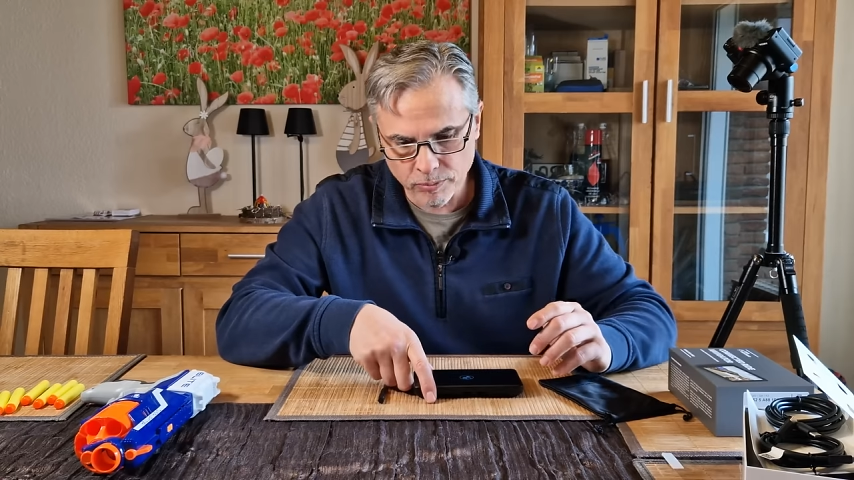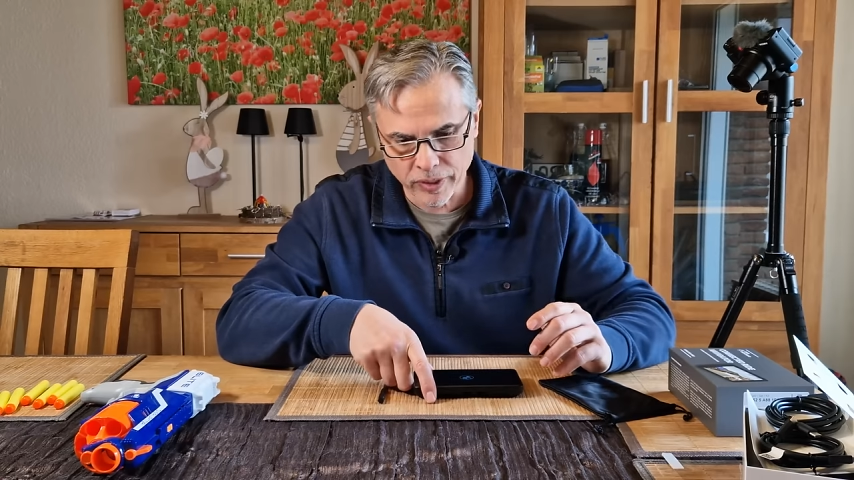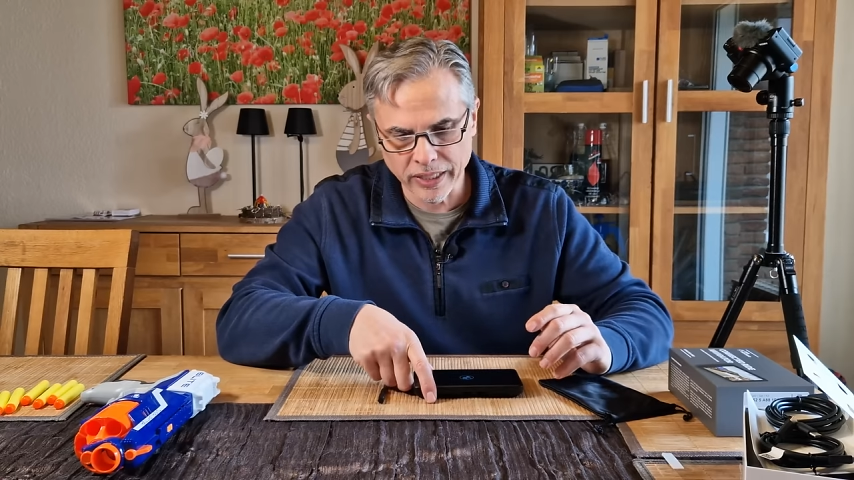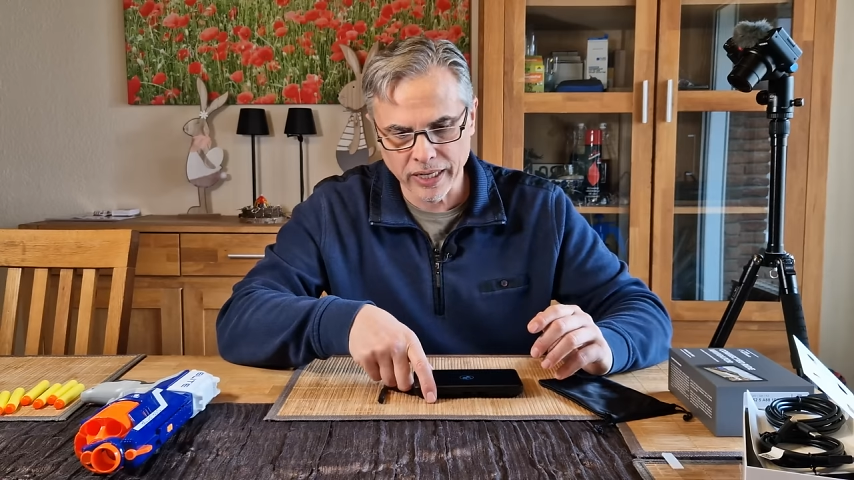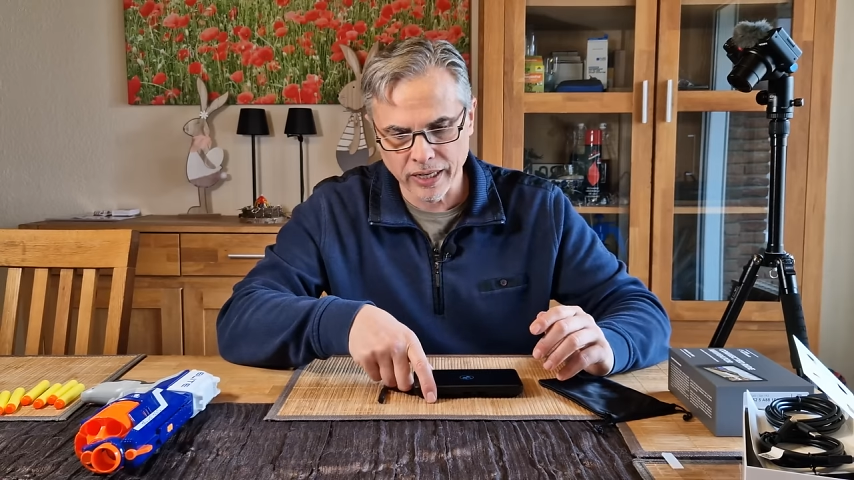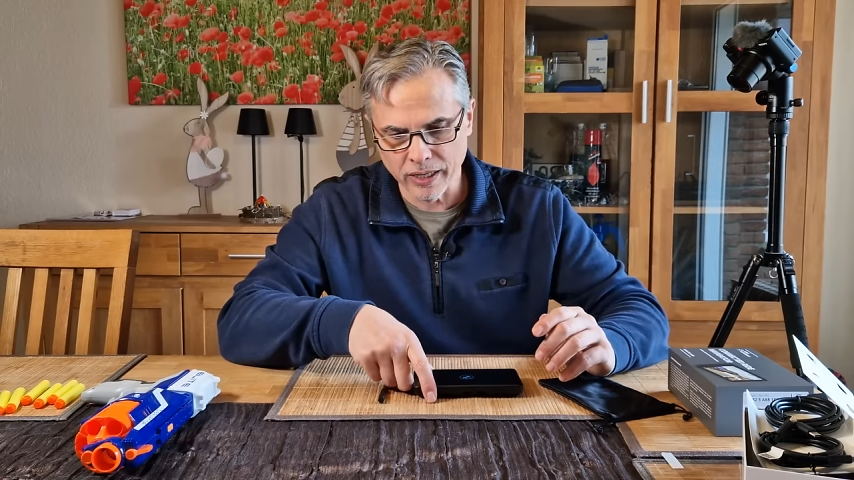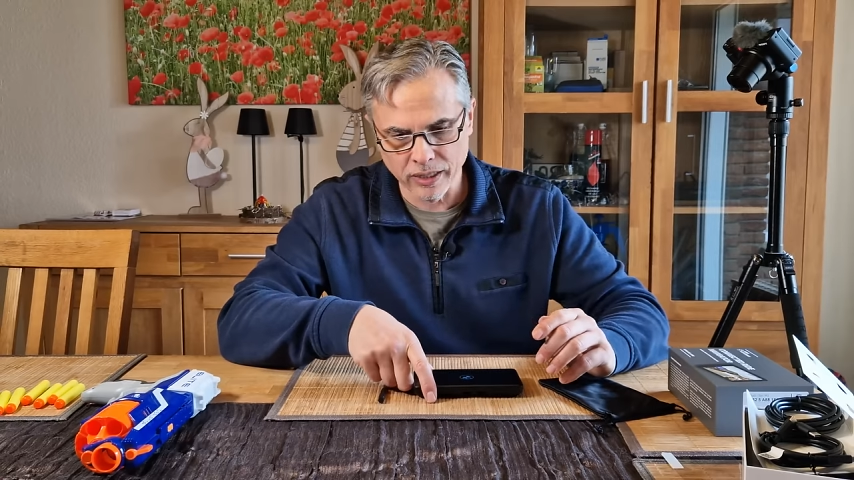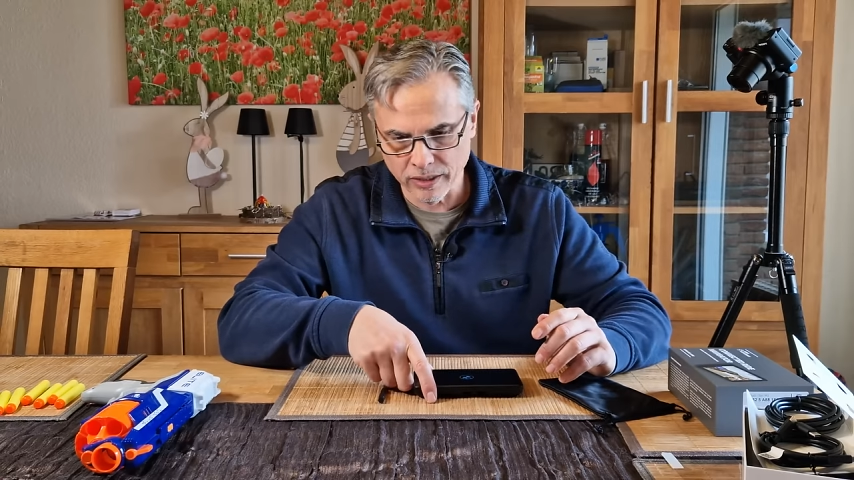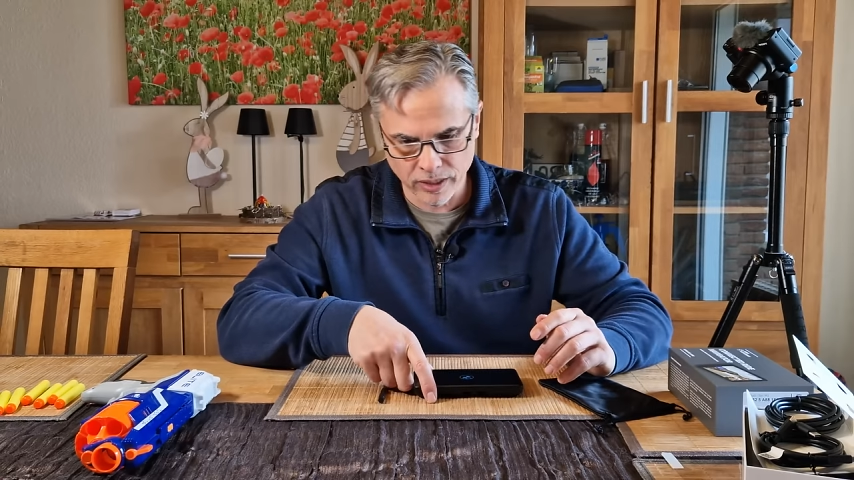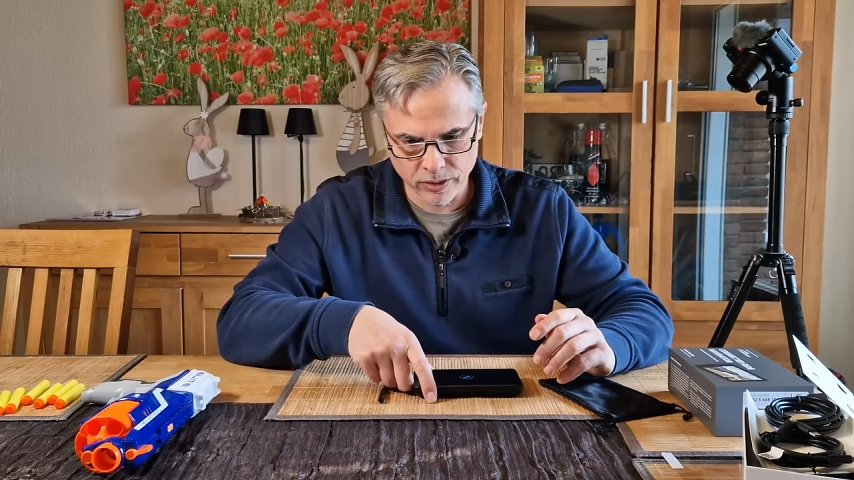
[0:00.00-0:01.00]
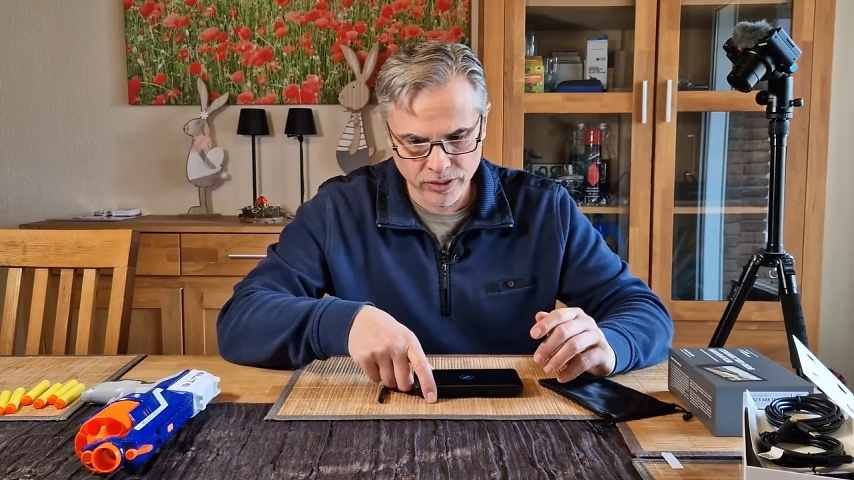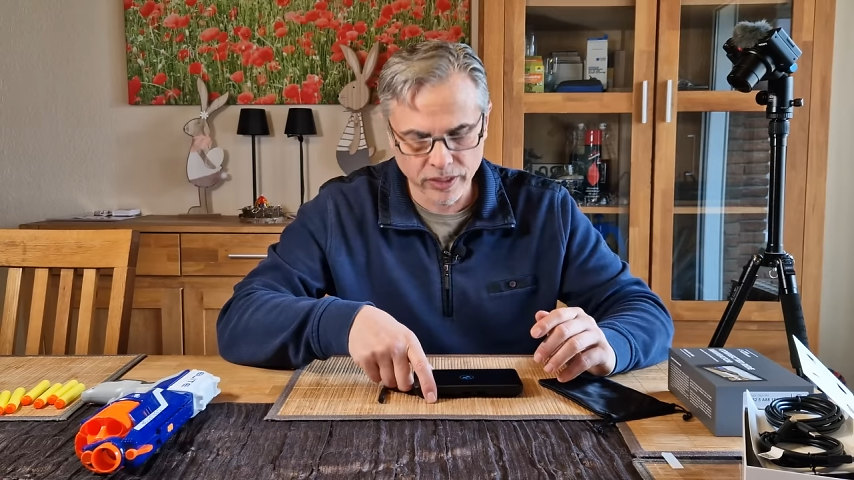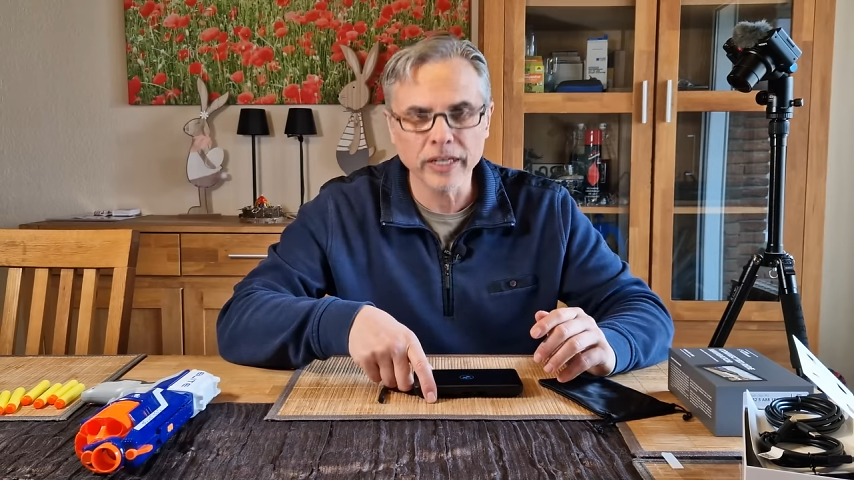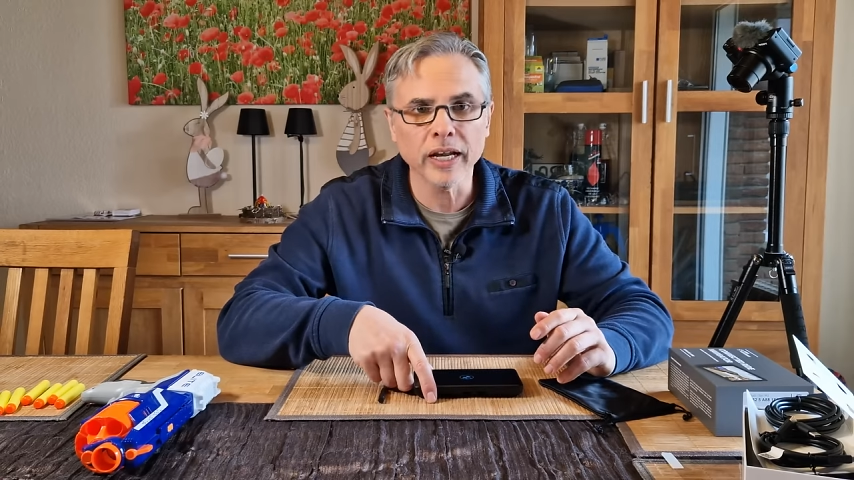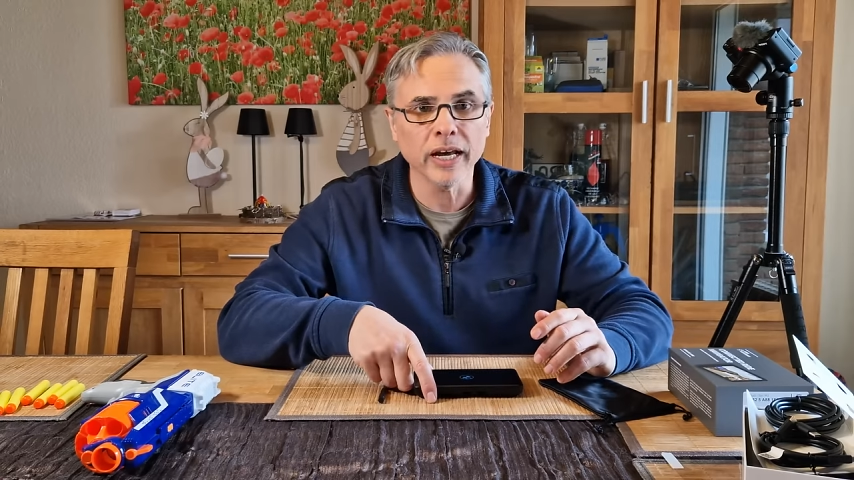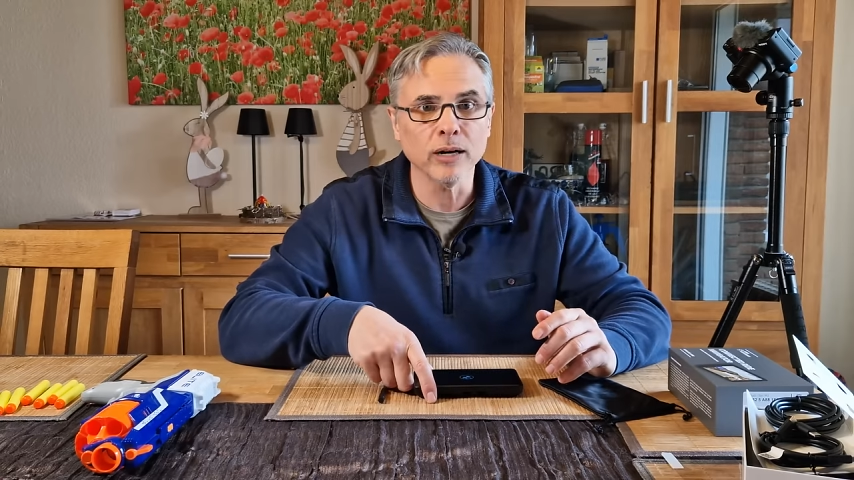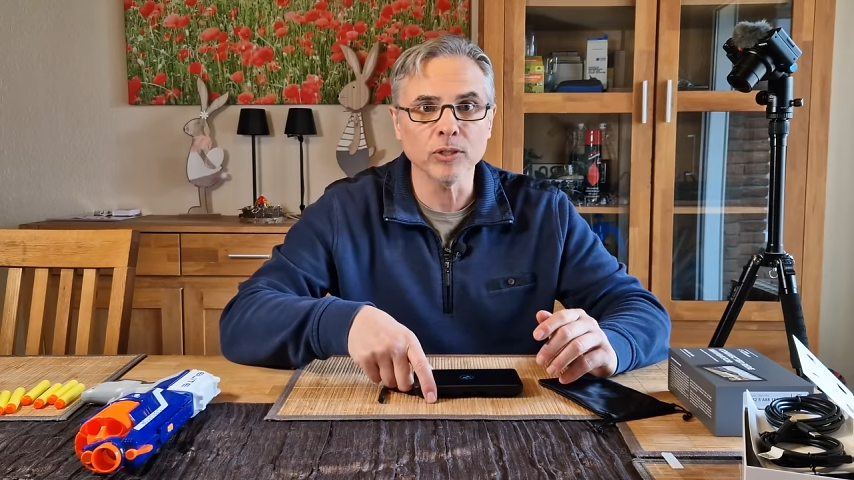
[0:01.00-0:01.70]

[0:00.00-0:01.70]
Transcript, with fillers: Monday or Sunday night,